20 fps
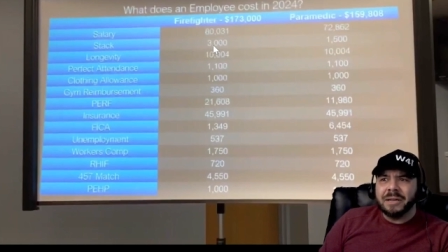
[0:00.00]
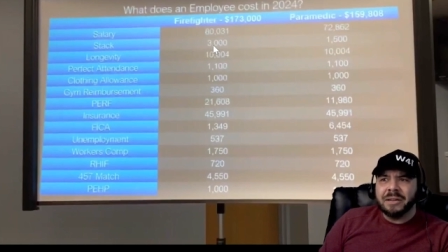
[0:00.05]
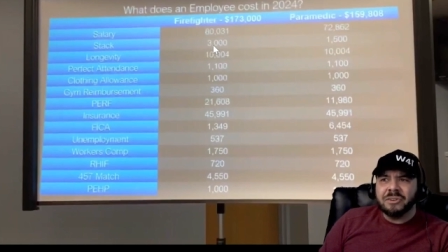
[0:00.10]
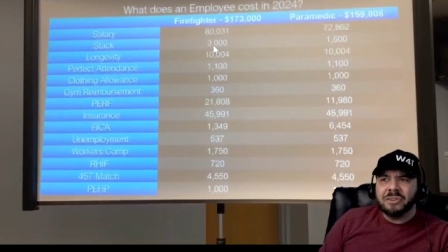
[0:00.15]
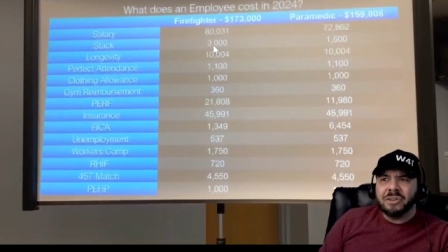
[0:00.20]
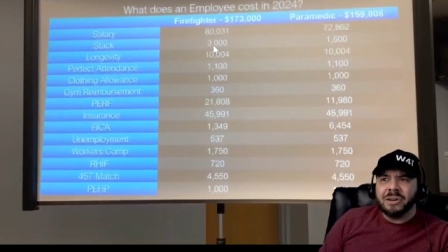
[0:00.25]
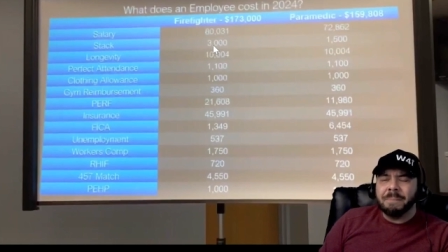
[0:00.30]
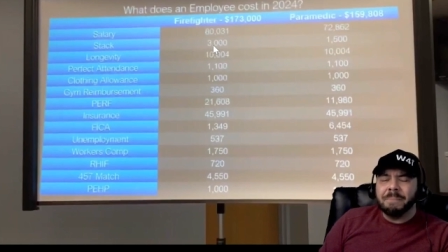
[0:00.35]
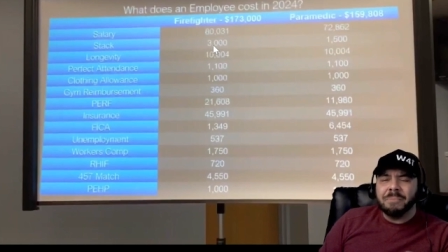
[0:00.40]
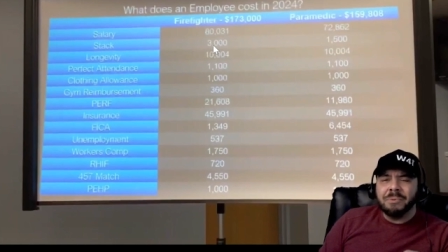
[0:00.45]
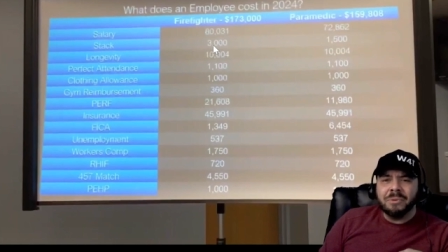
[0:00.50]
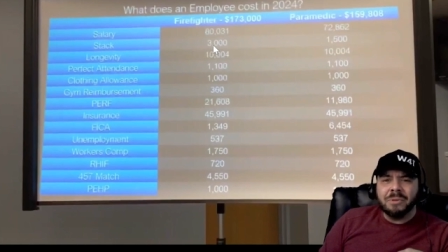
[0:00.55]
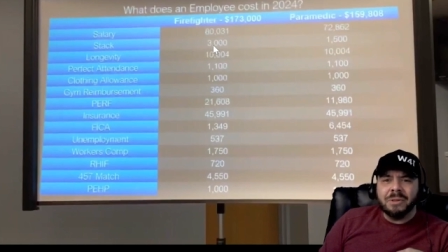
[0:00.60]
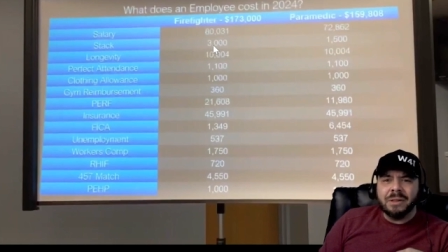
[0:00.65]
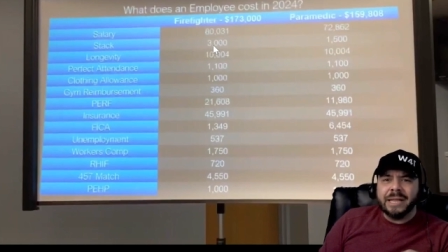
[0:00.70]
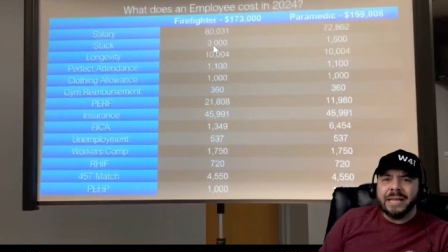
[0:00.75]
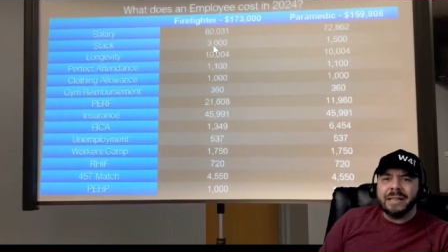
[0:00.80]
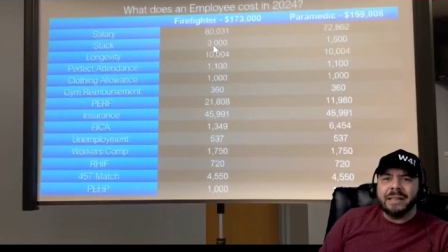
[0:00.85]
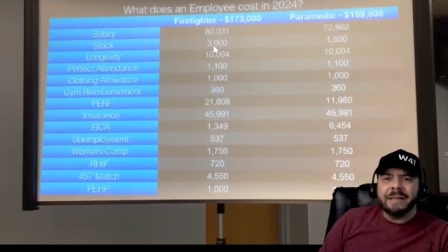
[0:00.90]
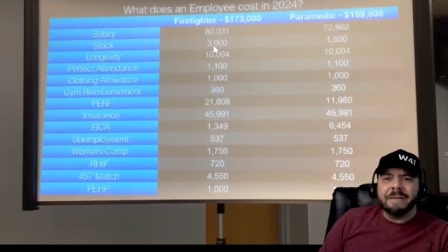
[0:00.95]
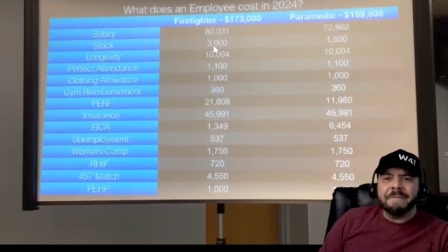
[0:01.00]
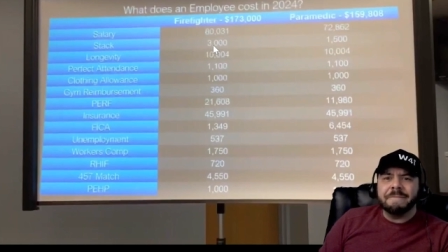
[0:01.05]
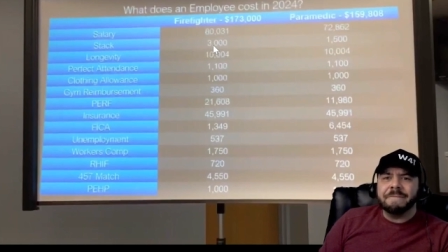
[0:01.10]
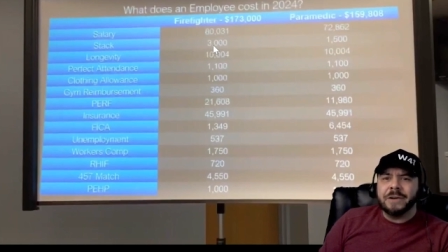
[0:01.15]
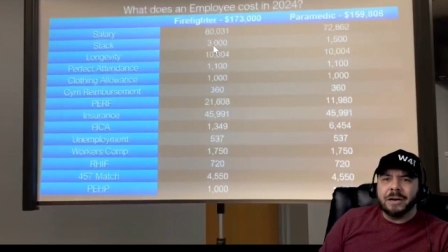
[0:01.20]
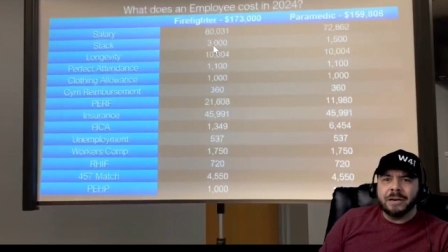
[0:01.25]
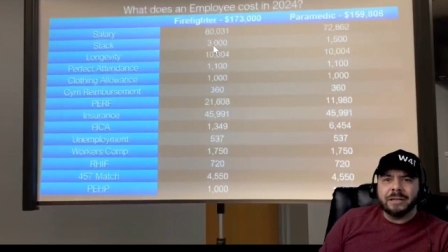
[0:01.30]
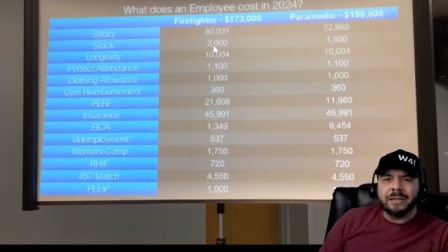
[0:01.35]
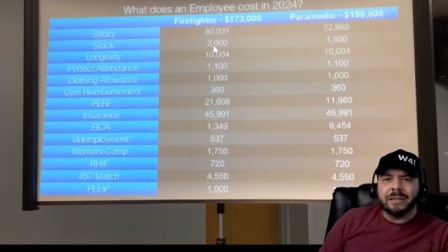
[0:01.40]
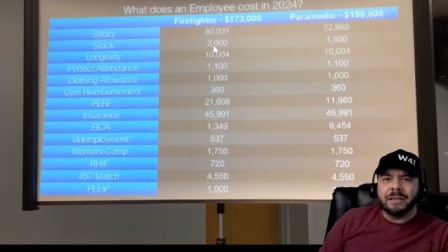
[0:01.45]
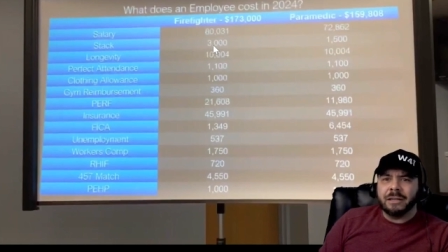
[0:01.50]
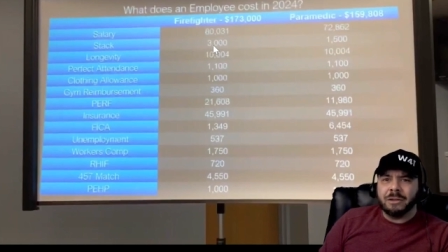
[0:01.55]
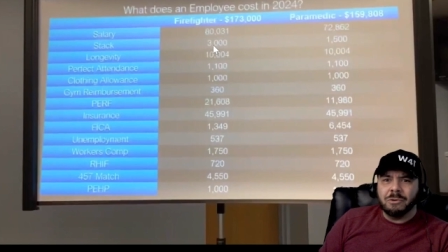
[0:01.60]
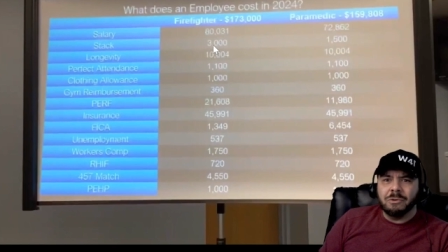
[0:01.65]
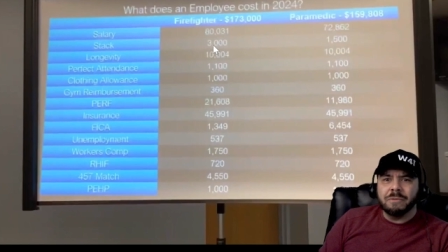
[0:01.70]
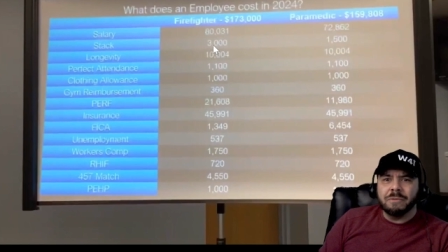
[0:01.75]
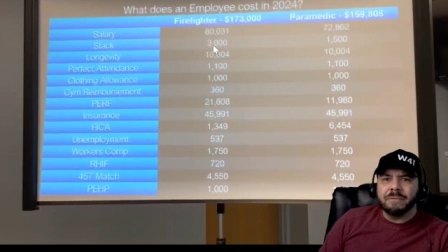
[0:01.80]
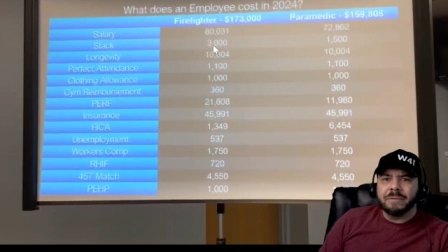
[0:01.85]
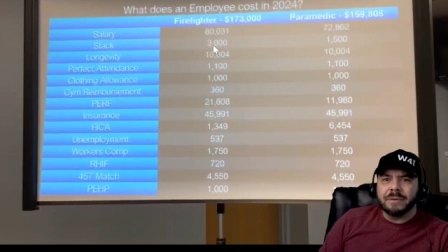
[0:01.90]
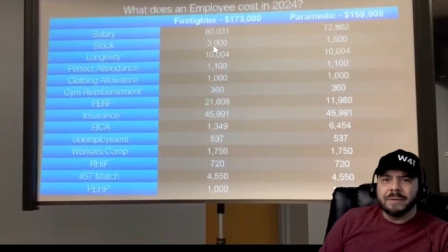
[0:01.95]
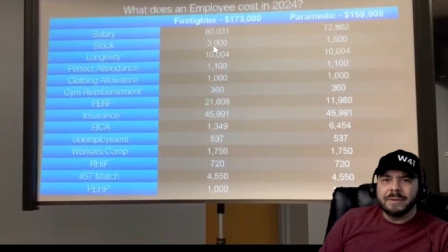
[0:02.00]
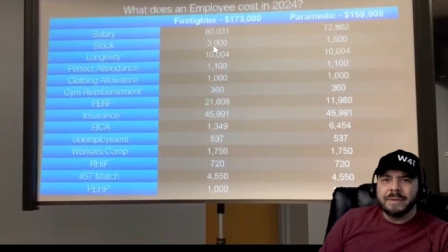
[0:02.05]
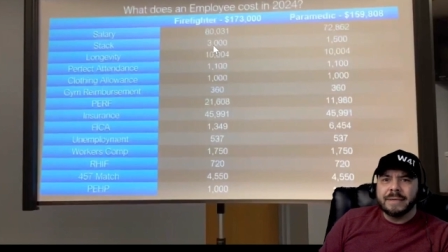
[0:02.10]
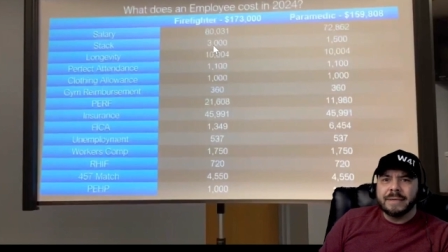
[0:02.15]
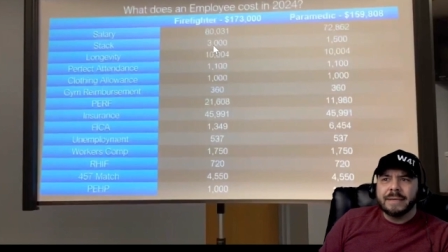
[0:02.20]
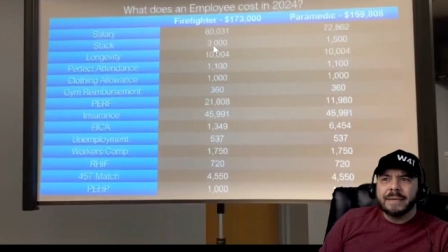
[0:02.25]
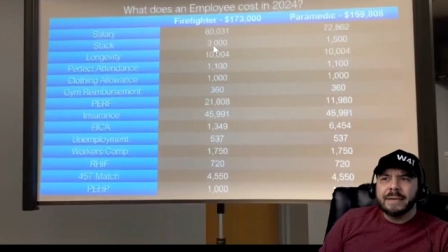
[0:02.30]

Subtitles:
It completely fucks us over.